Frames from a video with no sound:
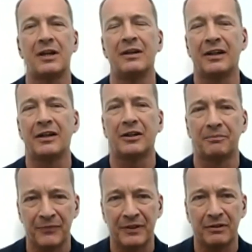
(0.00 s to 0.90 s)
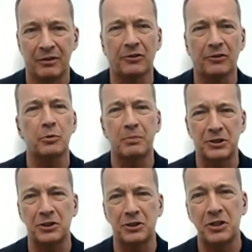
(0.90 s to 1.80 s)
They are not so
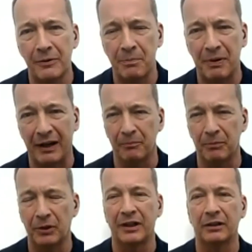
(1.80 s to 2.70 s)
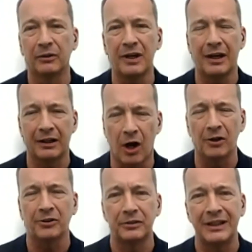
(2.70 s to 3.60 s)
much cherry picking, but they are looking at
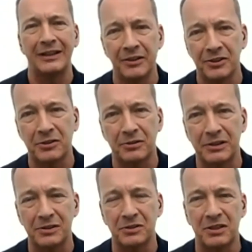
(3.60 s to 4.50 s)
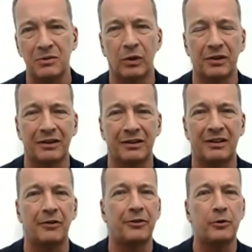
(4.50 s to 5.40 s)
other industries to see what
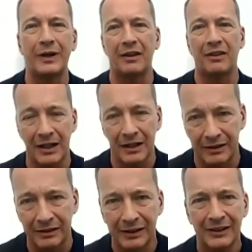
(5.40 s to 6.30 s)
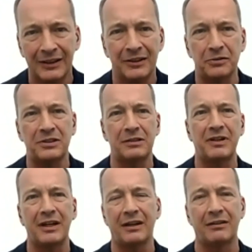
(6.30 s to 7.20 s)
they're doing there, to see if they
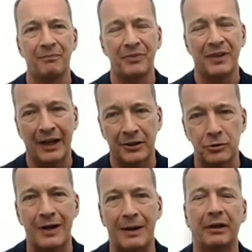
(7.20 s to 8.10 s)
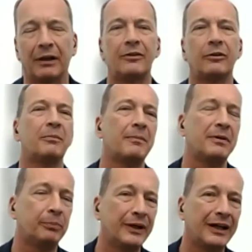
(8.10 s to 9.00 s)
can extrapolate or maybe
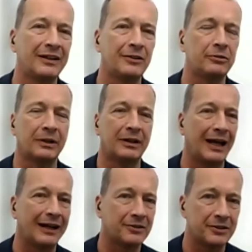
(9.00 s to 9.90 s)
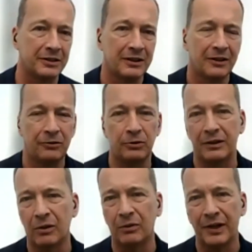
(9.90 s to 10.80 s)
bring it into analogy to their
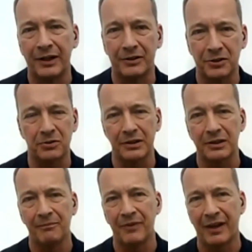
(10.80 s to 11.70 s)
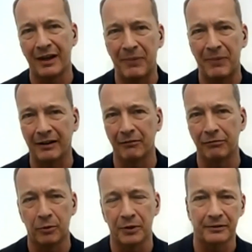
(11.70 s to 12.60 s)
own industry and back and
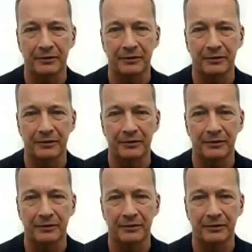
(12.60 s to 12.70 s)
forth.